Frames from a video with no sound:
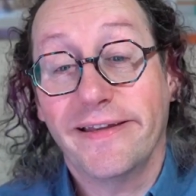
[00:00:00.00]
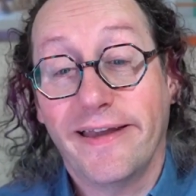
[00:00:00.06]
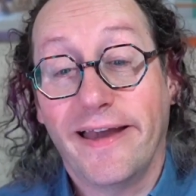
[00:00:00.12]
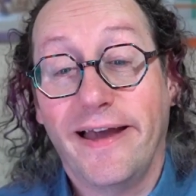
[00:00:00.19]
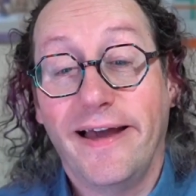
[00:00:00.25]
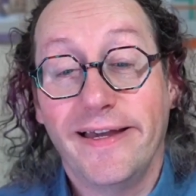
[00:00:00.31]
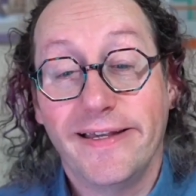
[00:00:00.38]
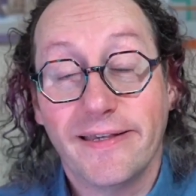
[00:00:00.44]

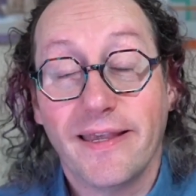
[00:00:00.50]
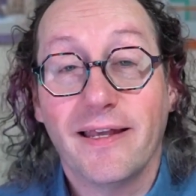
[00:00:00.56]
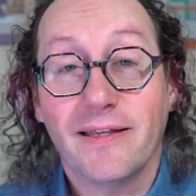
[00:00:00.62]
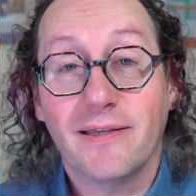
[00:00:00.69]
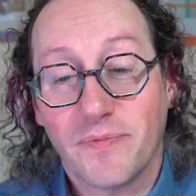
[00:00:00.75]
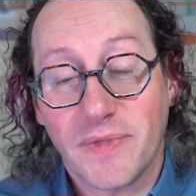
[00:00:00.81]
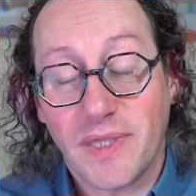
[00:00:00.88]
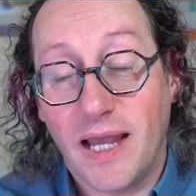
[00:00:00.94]
guys.
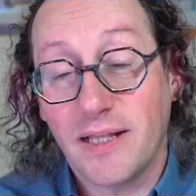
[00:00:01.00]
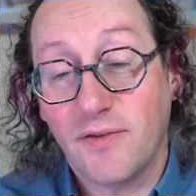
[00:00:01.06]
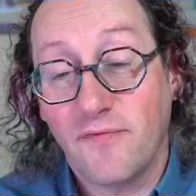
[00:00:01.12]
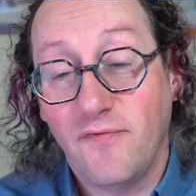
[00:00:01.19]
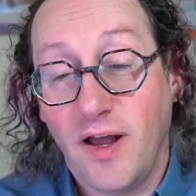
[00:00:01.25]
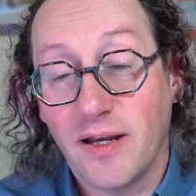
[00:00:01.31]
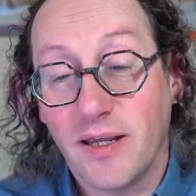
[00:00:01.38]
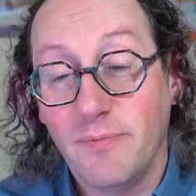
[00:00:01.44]
That's
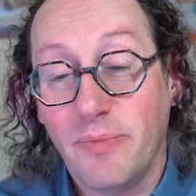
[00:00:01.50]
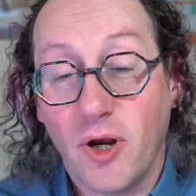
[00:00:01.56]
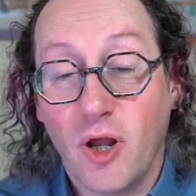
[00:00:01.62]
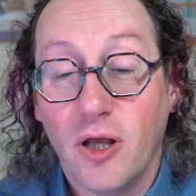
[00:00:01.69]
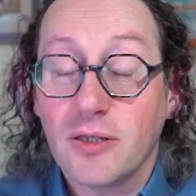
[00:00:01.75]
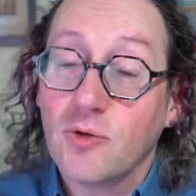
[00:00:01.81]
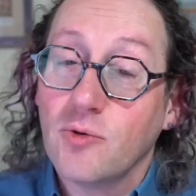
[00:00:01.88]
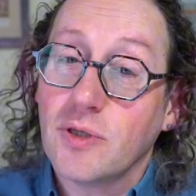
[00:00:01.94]
funny. But
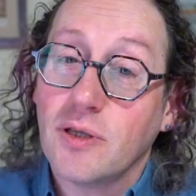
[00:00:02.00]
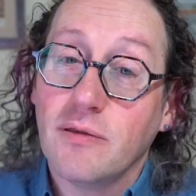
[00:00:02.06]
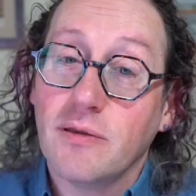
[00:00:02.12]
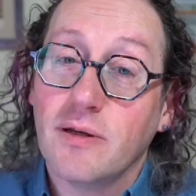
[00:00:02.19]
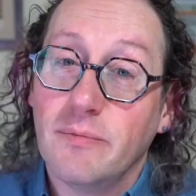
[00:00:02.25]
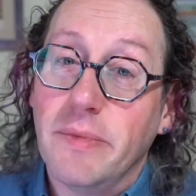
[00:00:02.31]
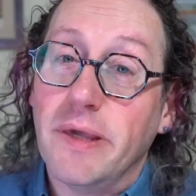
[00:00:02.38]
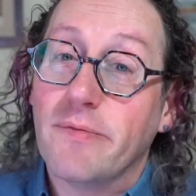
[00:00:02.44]
also it's a
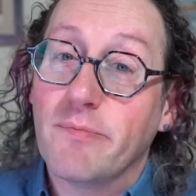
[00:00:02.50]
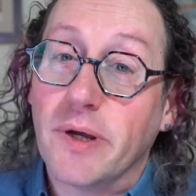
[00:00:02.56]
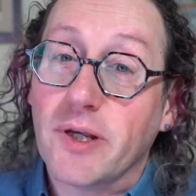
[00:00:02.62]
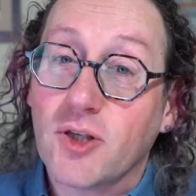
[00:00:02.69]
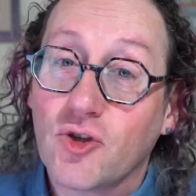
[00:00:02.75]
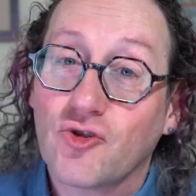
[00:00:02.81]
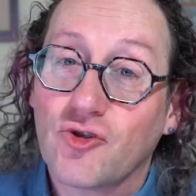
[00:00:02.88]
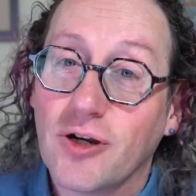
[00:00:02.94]
little
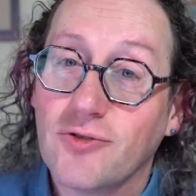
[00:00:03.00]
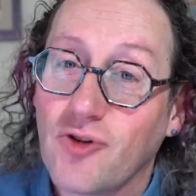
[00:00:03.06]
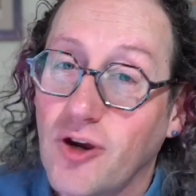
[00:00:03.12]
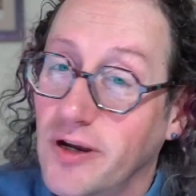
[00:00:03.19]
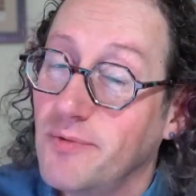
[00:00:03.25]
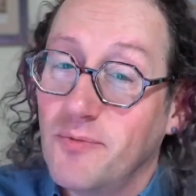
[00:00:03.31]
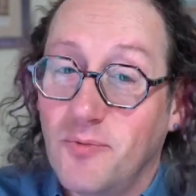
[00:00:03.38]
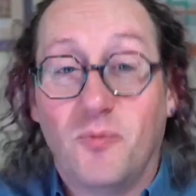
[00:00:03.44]
mythbustery,
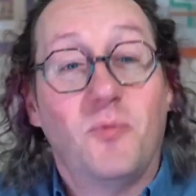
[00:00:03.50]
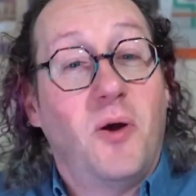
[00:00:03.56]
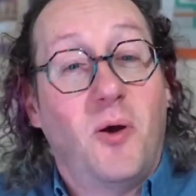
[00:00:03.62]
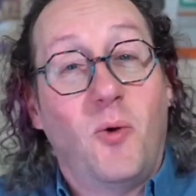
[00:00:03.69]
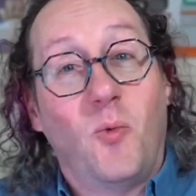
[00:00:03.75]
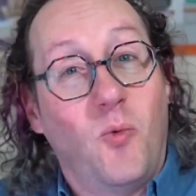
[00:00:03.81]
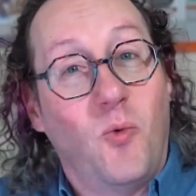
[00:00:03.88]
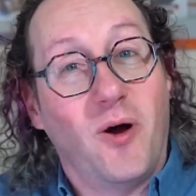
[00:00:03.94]
right?
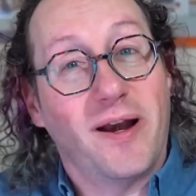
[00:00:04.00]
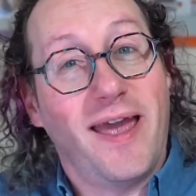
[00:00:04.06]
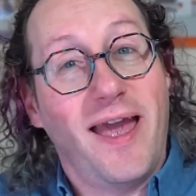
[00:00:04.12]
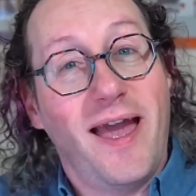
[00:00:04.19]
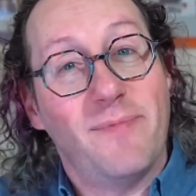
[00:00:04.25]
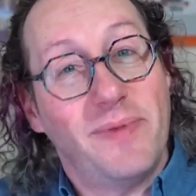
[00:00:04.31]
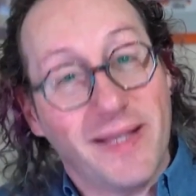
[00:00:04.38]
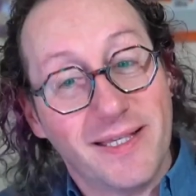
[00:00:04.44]
What
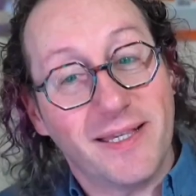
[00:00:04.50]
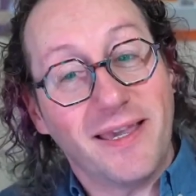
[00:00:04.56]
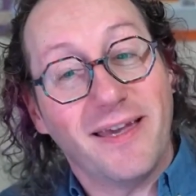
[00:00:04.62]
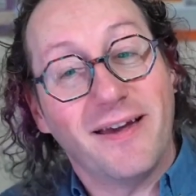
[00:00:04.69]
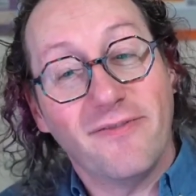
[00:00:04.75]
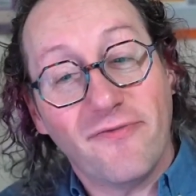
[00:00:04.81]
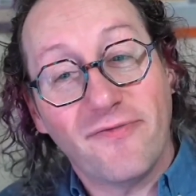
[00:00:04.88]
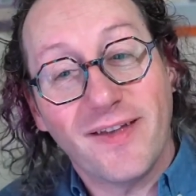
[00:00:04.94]
happens
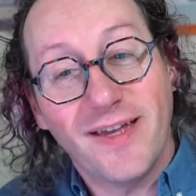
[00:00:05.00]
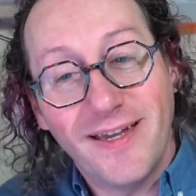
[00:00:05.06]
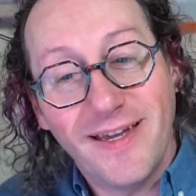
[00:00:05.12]
if?